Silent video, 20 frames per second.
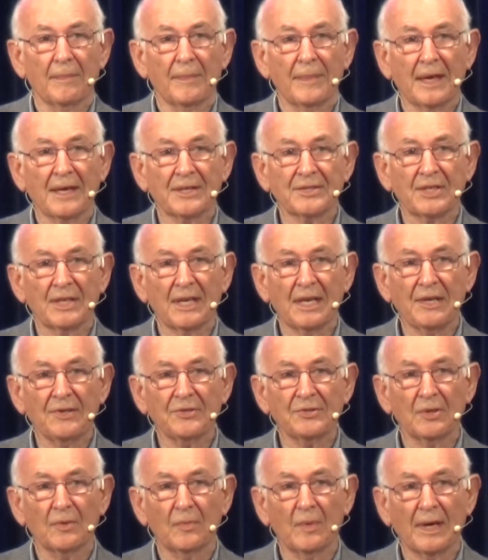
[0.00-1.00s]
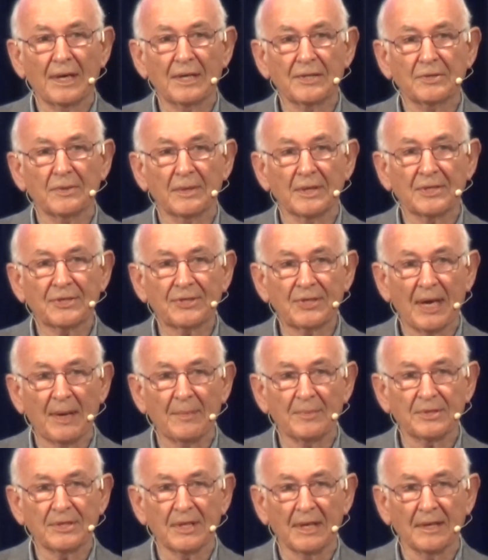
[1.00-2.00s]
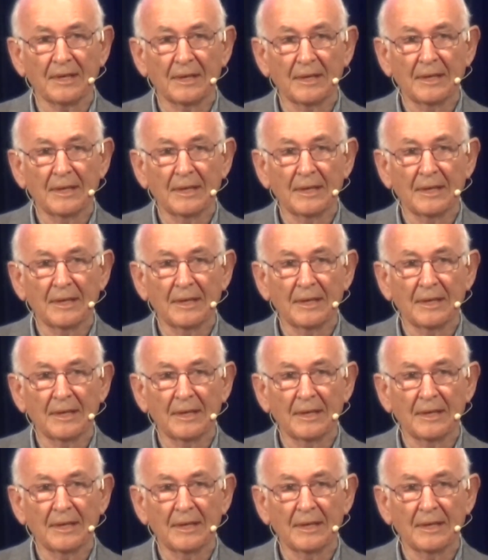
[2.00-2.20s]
that's an easier way to accept it,